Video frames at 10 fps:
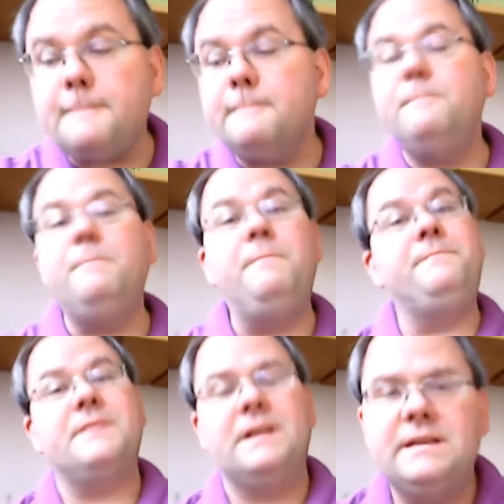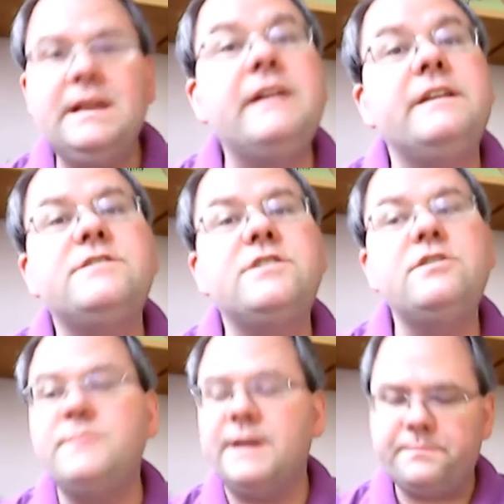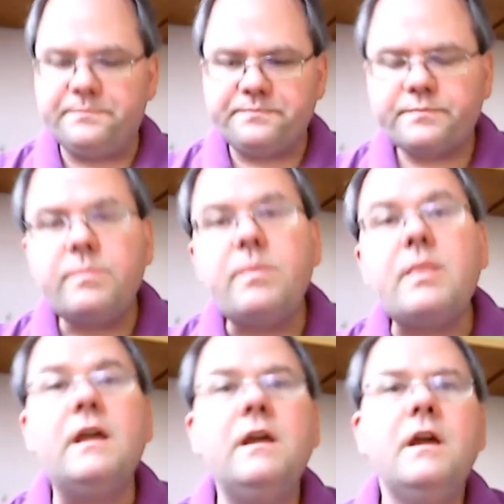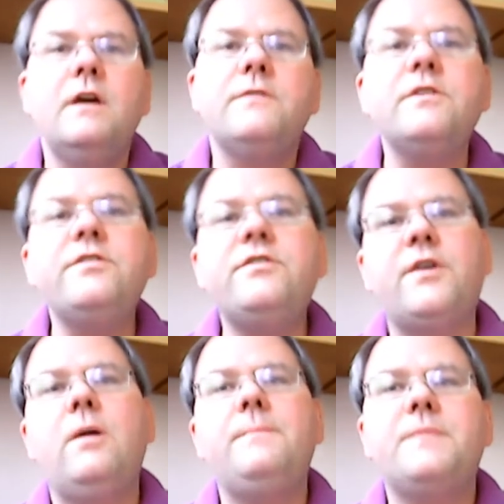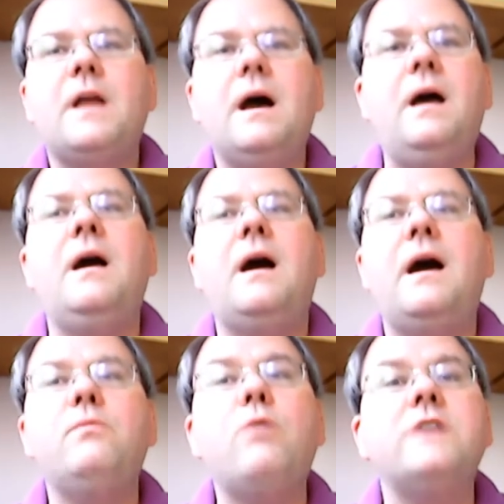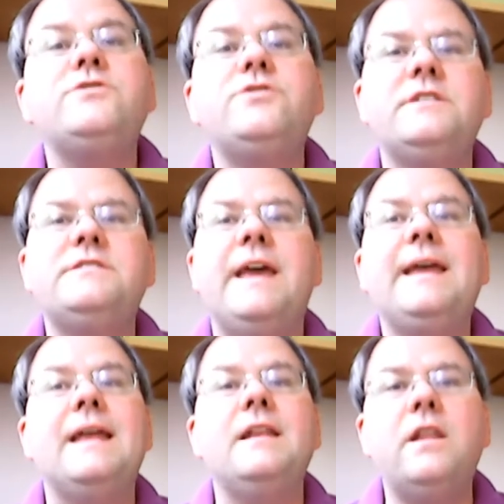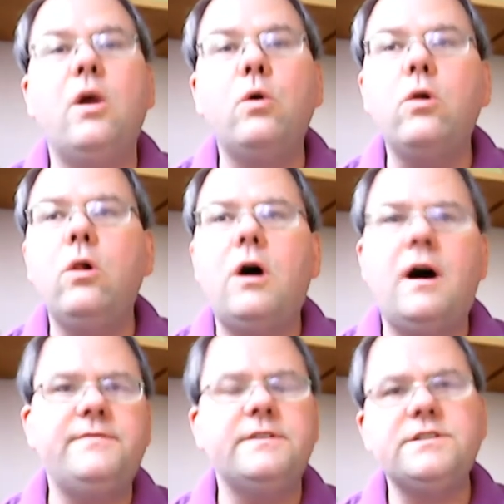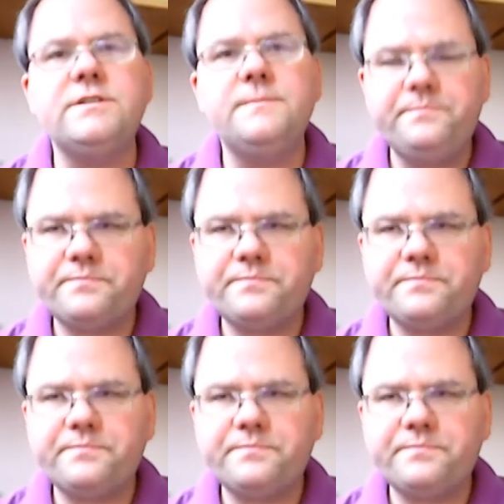Again, excuse me. First of all, I want you to take a local office.